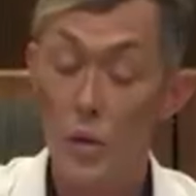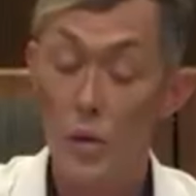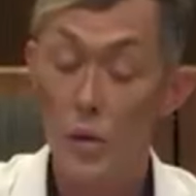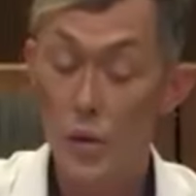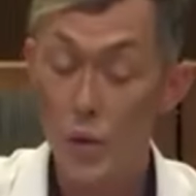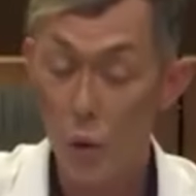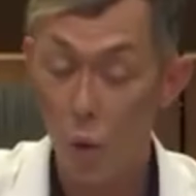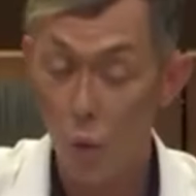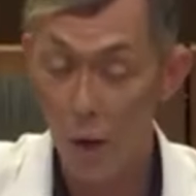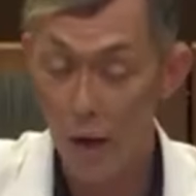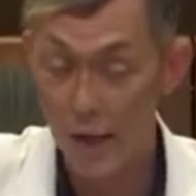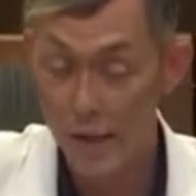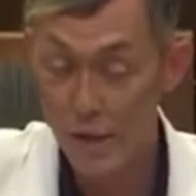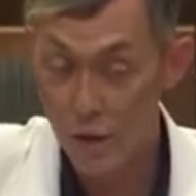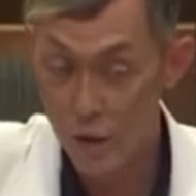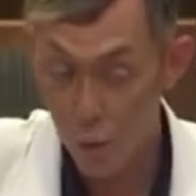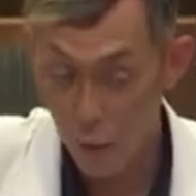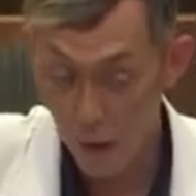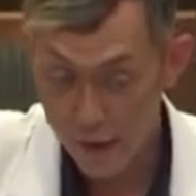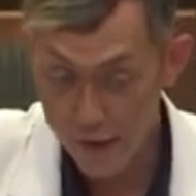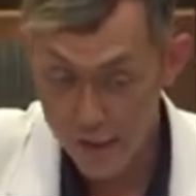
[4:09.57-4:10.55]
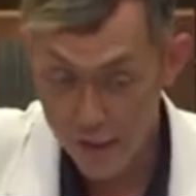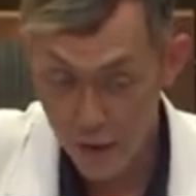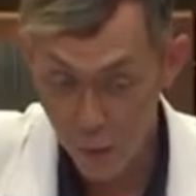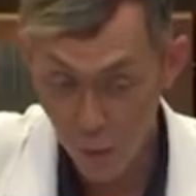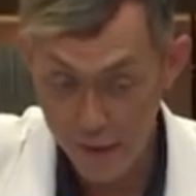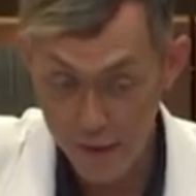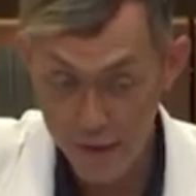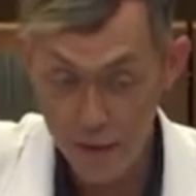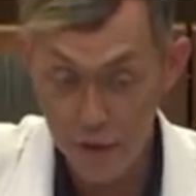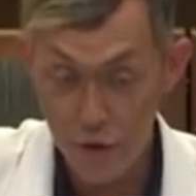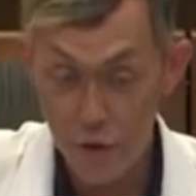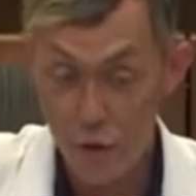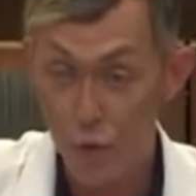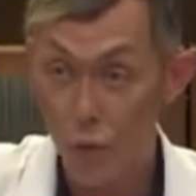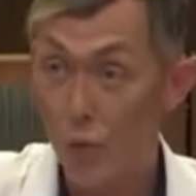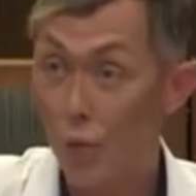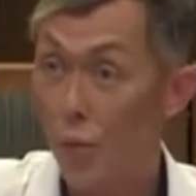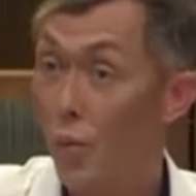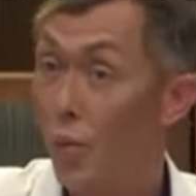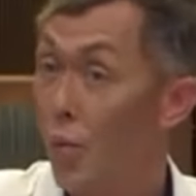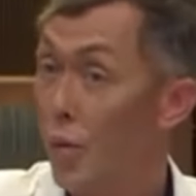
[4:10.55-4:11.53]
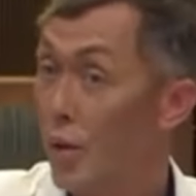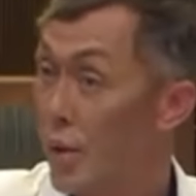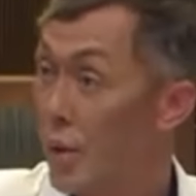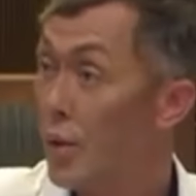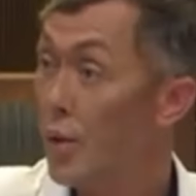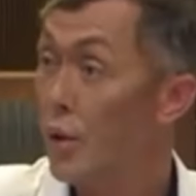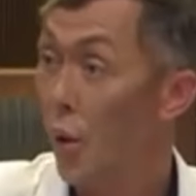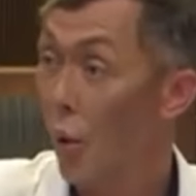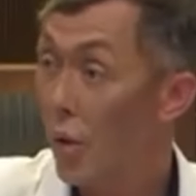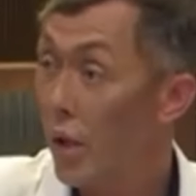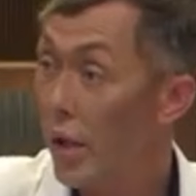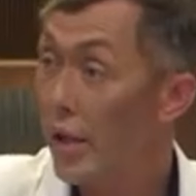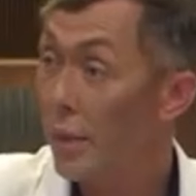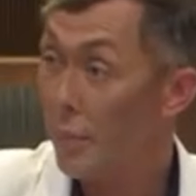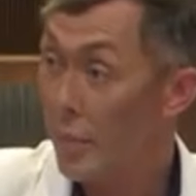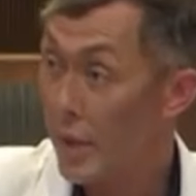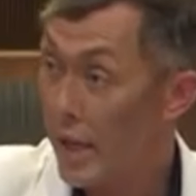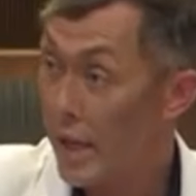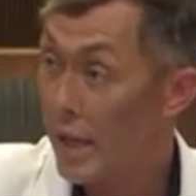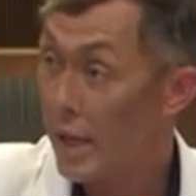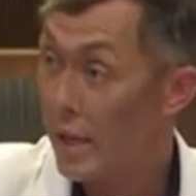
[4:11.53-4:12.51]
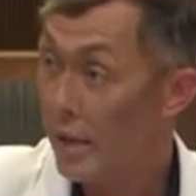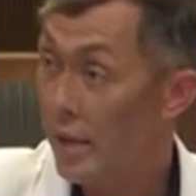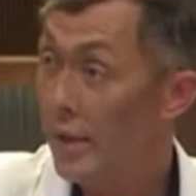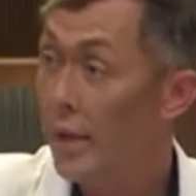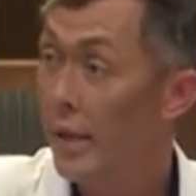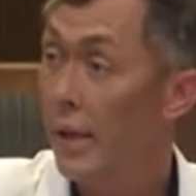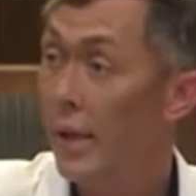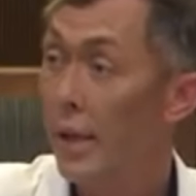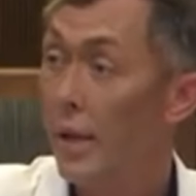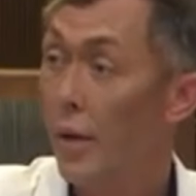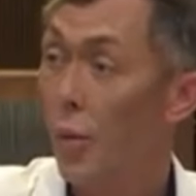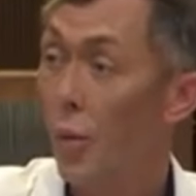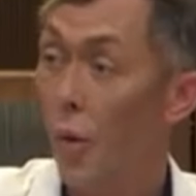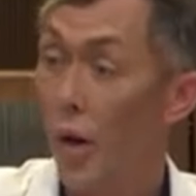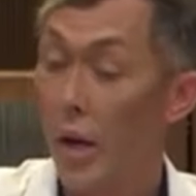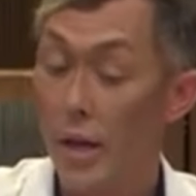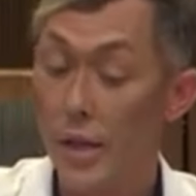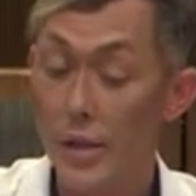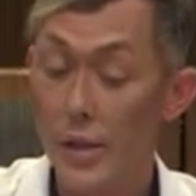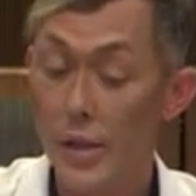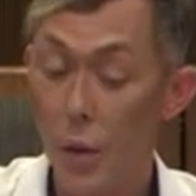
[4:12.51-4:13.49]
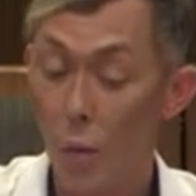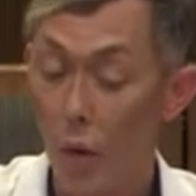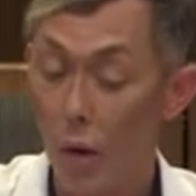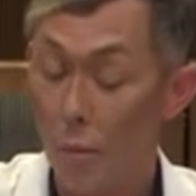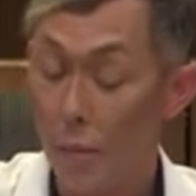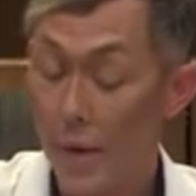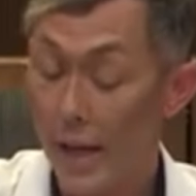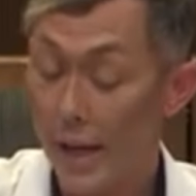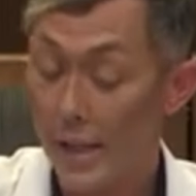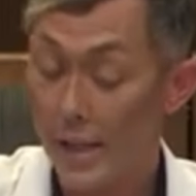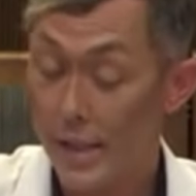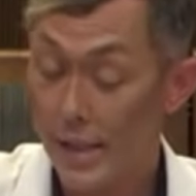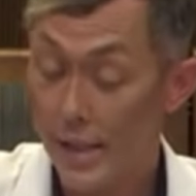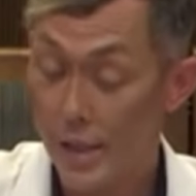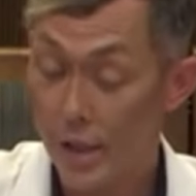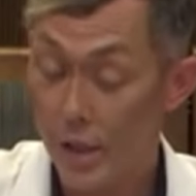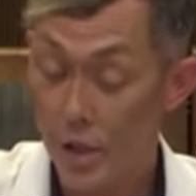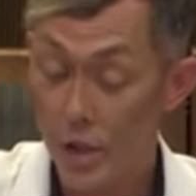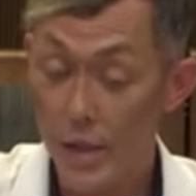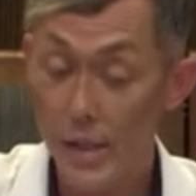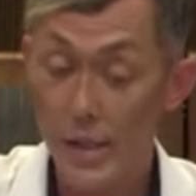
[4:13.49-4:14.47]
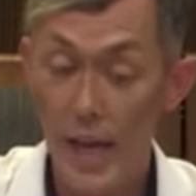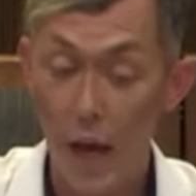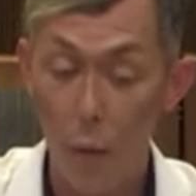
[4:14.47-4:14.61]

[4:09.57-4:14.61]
So in 2022 was solely me, was the one making decisions.